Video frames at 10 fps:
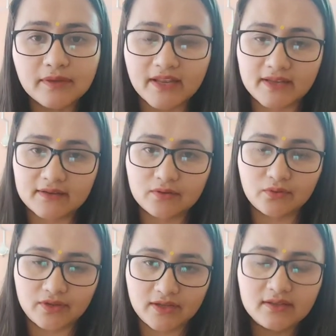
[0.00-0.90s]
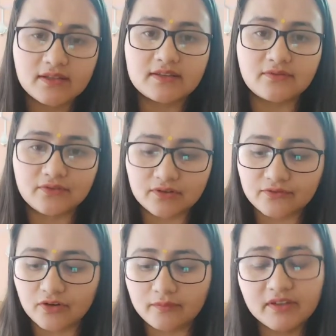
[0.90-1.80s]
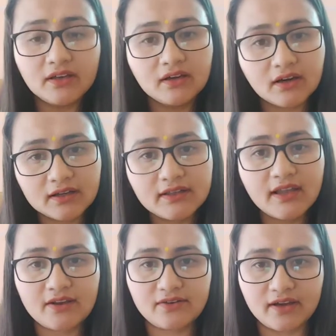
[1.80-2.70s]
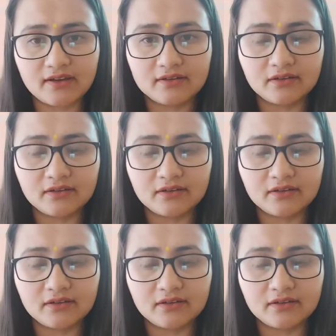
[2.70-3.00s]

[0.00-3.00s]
they differ from the other area.